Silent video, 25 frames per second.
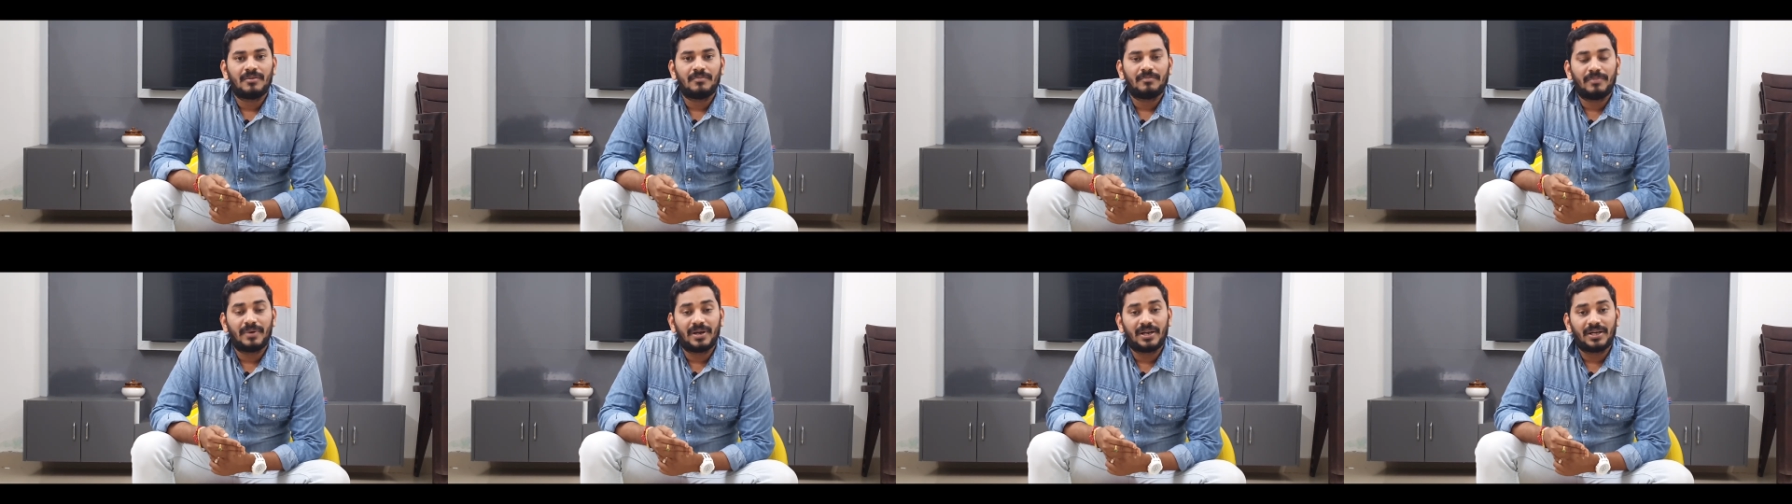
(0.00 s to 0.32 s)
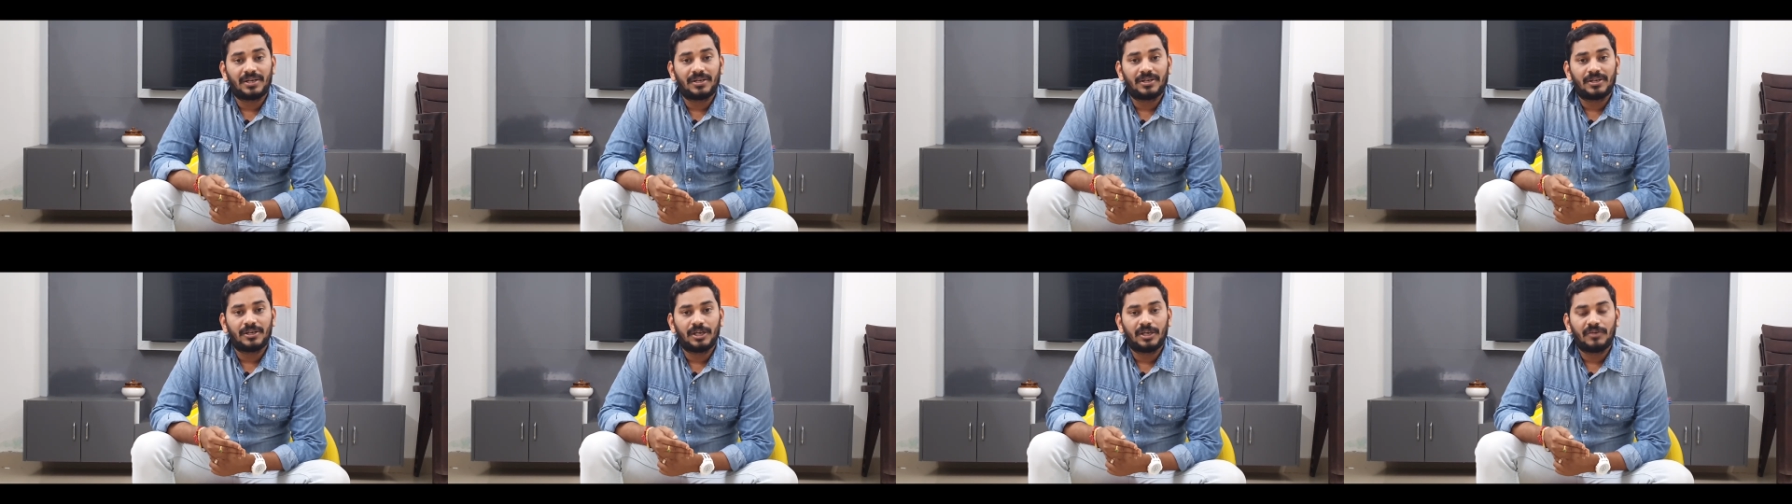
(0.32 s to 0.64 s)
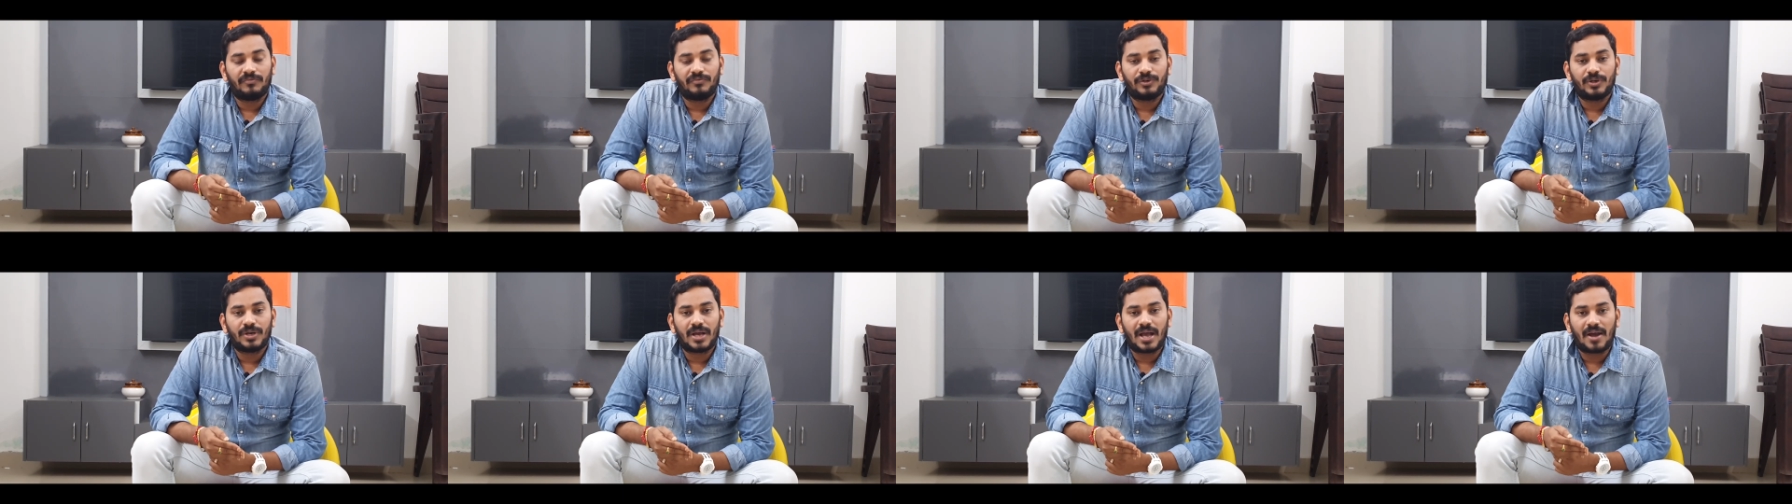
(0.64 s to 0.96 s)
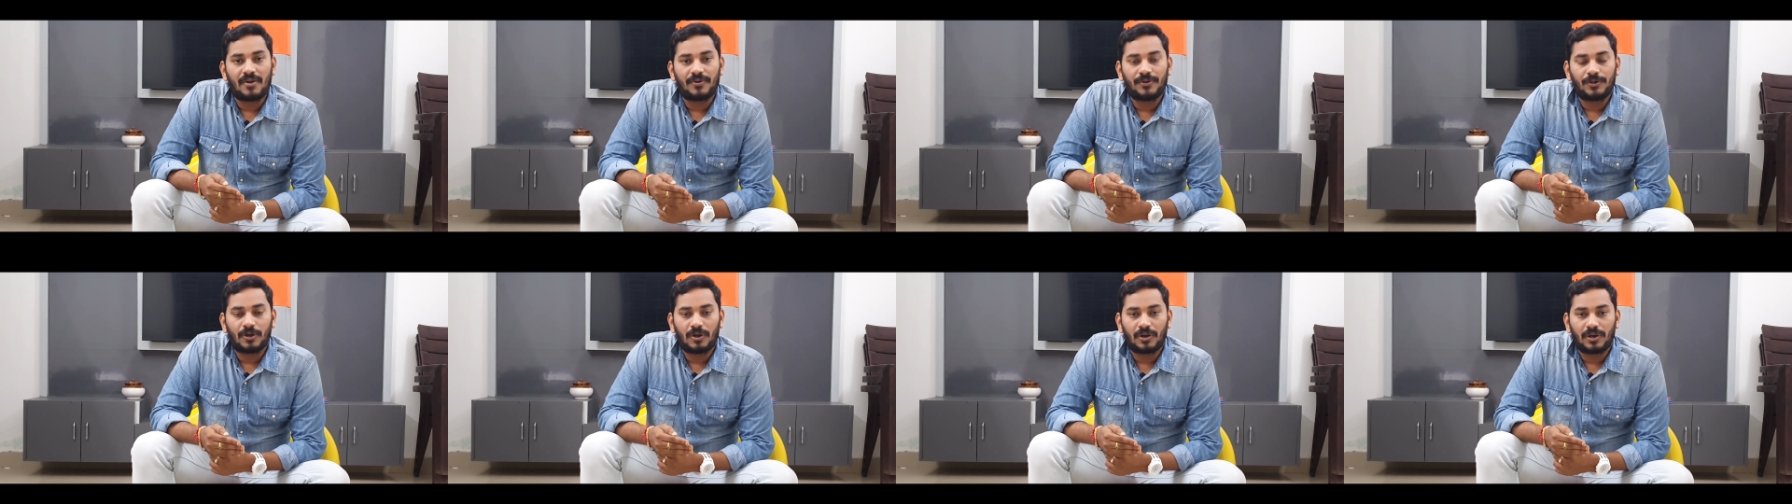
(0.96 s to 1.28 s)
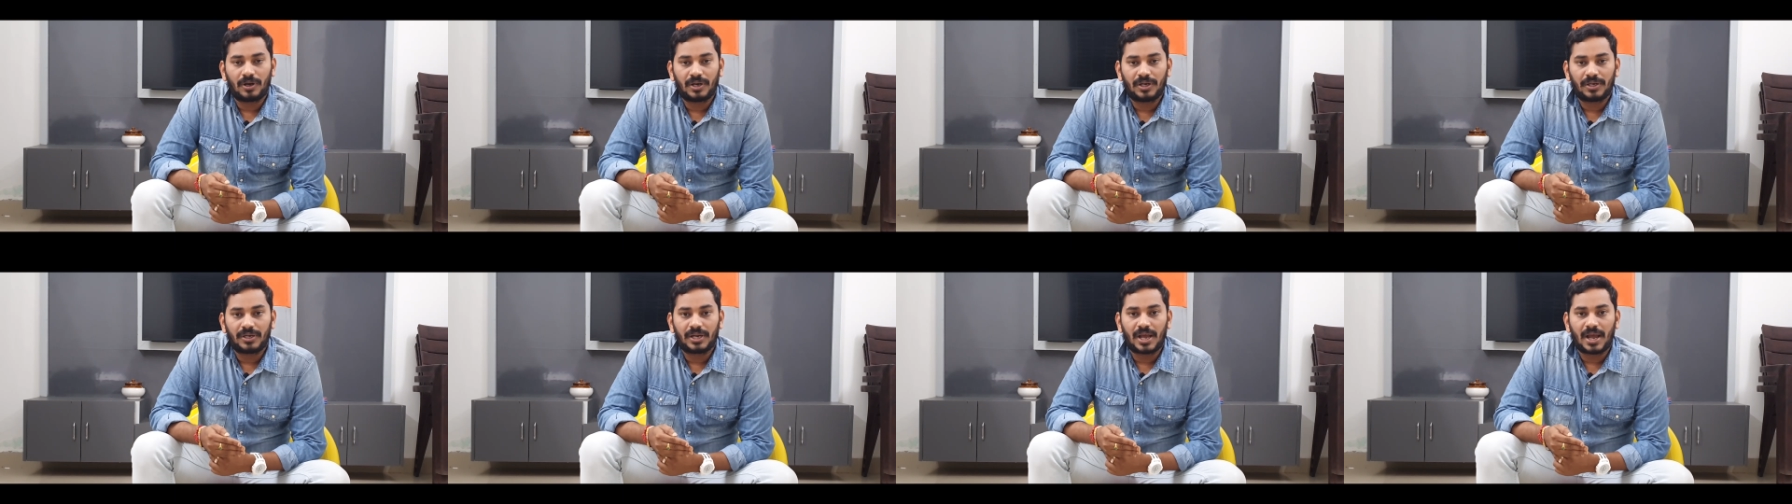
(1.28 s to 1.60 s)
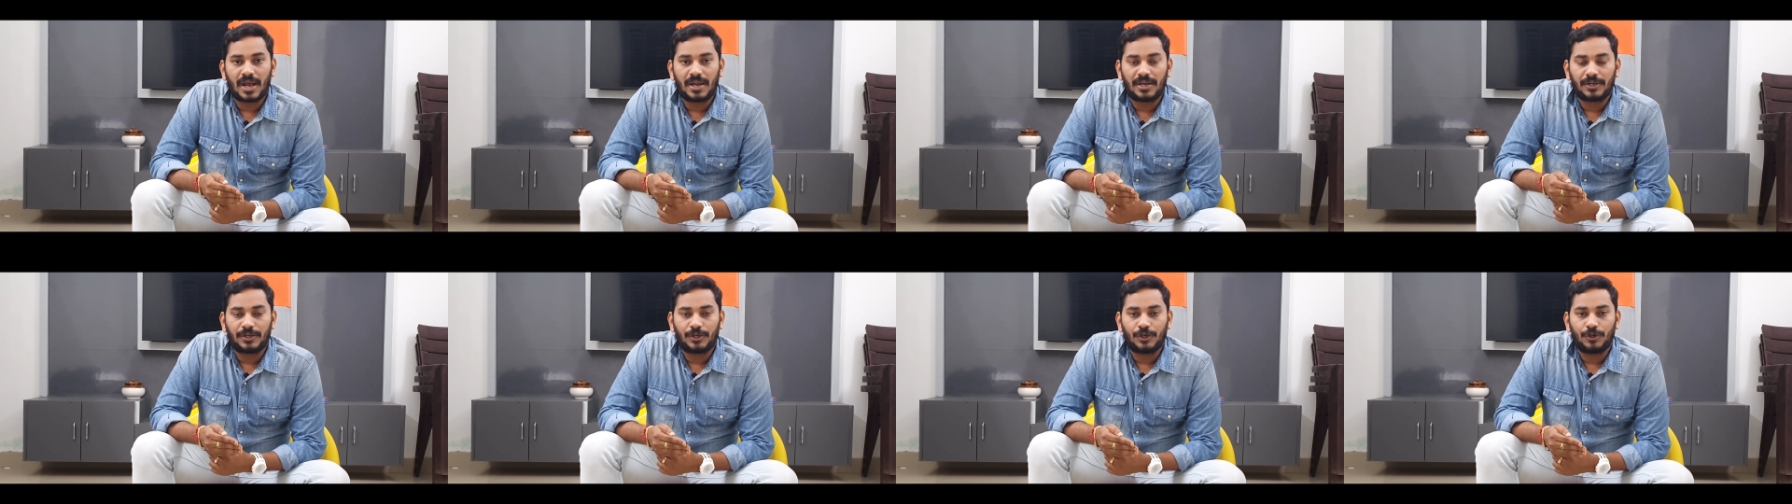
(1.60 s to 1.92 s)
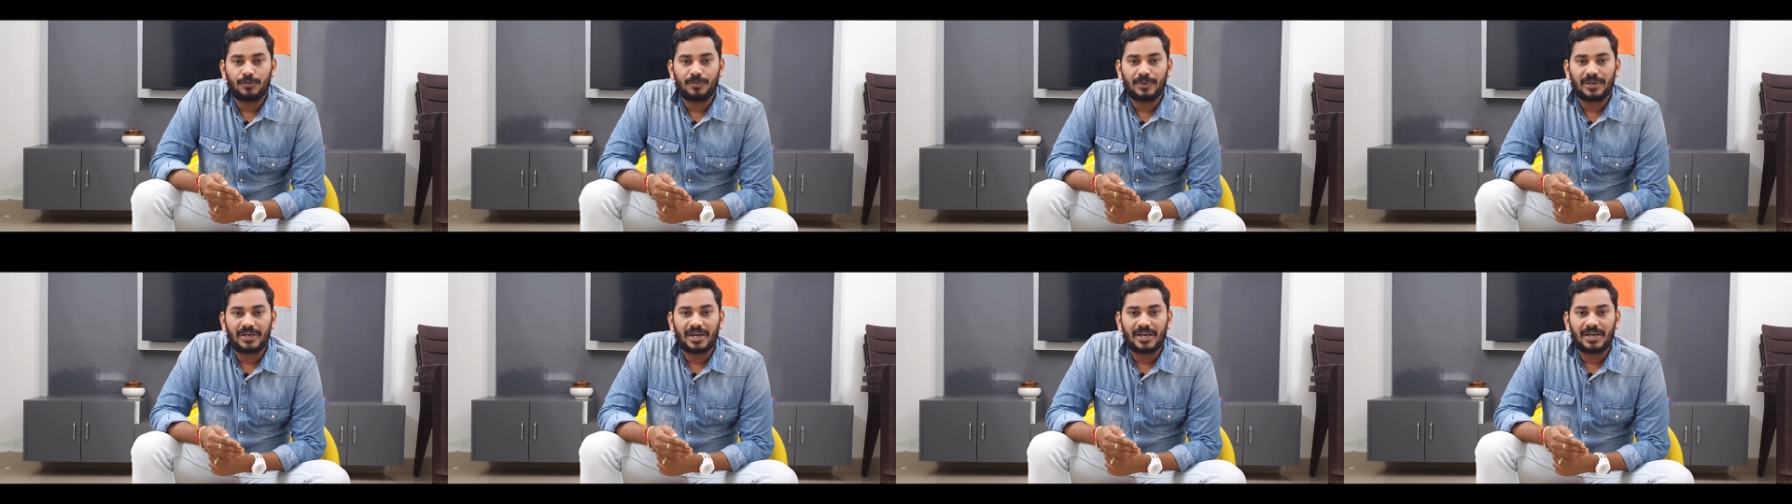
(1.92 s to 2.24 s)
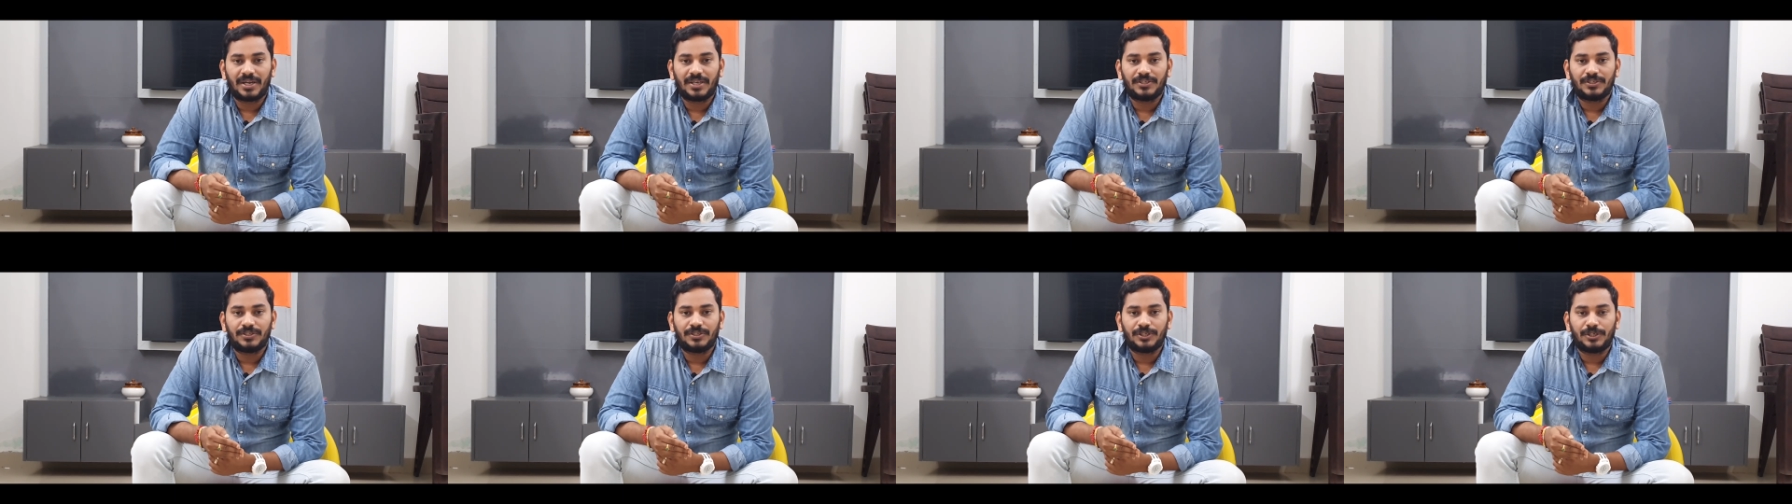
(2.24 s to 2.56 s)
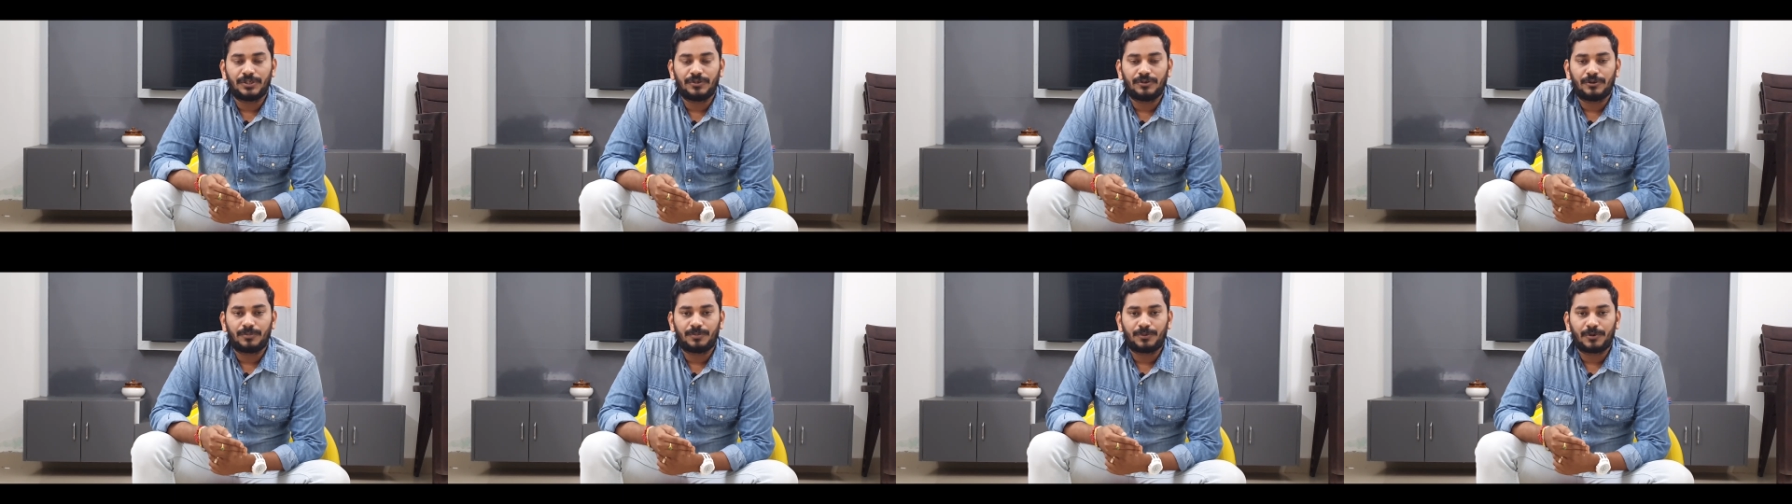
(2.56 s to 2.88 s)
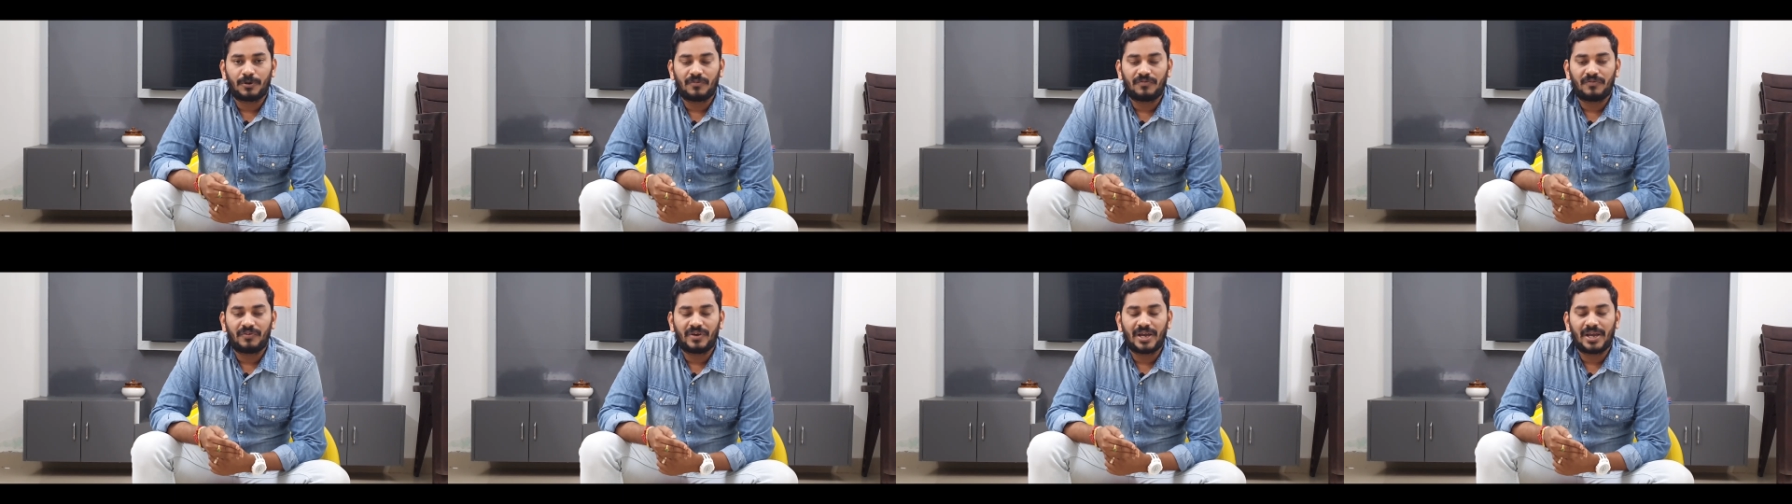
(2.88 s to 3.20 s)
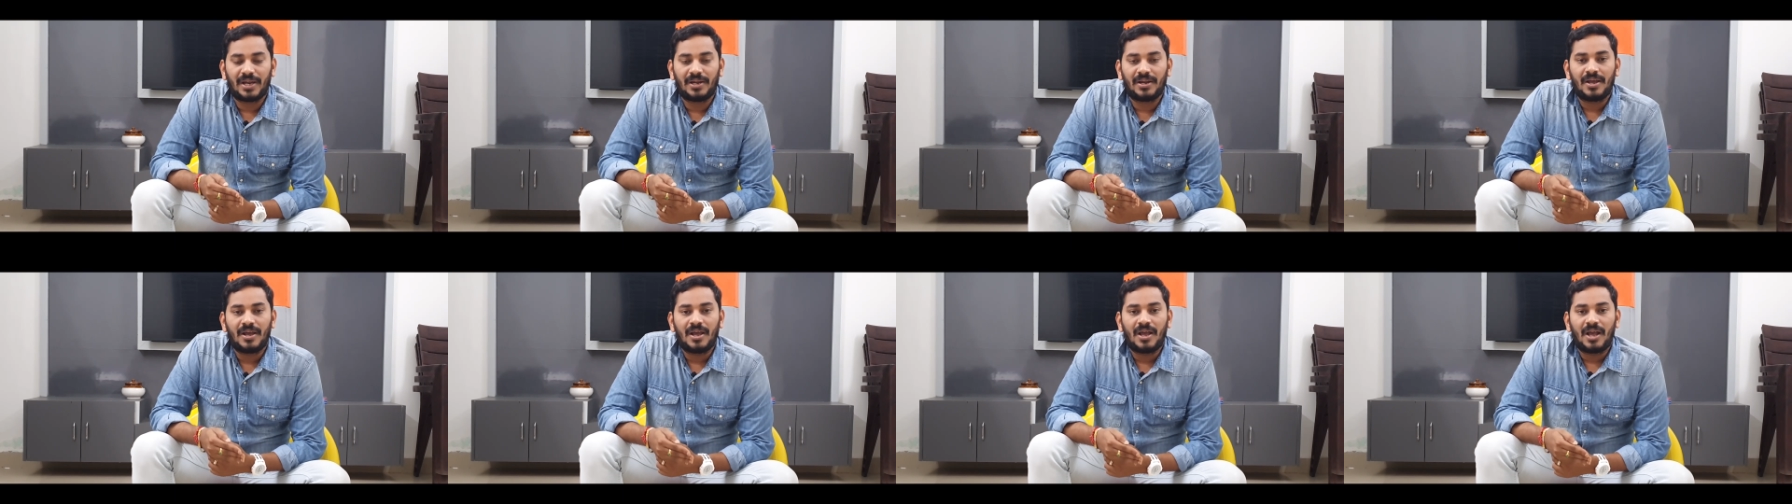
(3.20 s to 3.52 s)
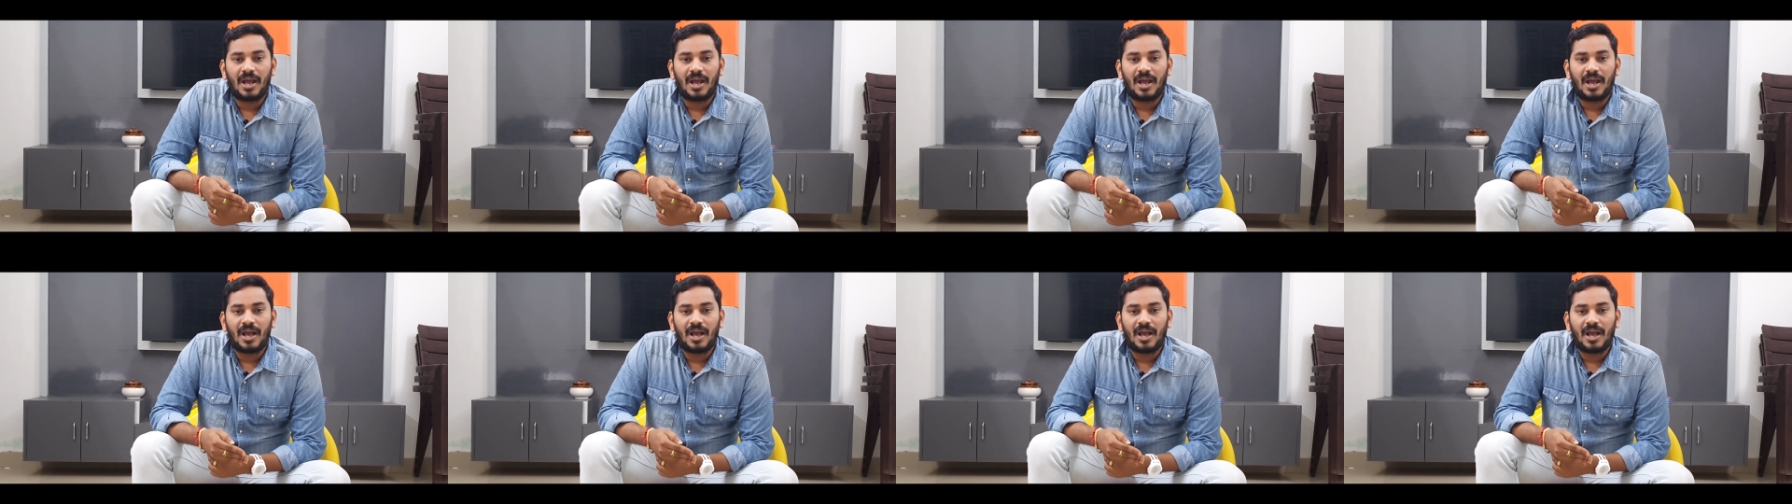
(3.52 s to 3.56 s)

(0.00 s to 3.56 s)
but if you have Docker and Kubernetes in your profile